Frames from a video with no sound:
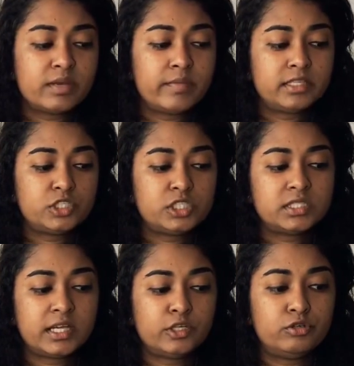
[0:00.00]
You can
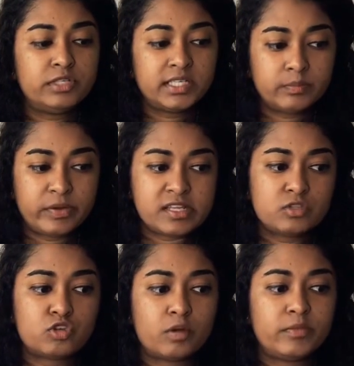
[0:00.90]
mention that you did
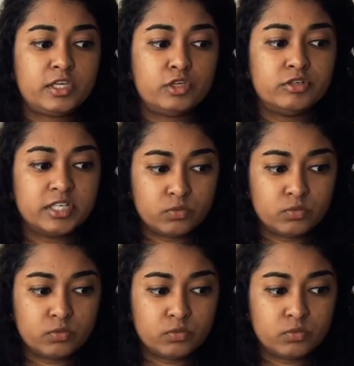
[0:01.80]
brainstorming,